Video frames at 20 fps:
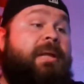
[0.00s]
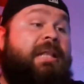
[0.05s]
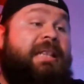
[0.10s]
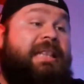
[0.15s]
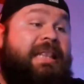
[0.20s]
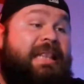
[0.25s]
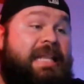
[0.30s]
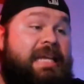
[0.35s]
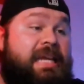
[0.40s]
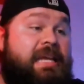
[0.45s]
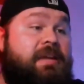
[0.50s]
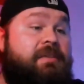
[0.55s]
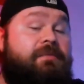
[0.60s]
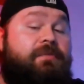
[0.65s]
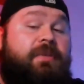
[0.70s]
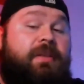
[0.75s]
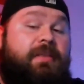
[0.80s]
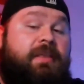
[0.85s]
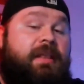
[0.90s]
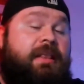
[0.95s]

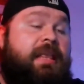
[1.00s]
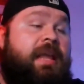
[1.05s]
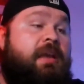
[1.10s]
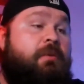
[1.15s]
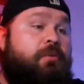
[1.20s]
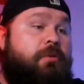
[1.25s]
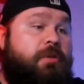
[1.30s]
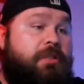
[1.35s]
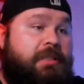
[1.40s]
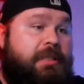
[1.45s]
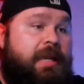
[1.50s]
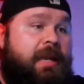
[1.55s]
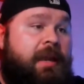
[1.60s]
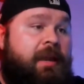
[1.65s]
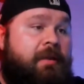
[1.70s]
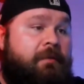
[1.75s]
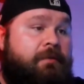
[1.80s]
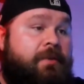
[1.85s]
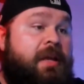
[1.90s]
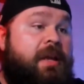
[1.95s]
believed that they were
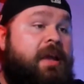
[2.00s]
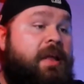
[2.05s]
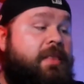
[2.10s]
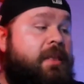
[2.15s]
saved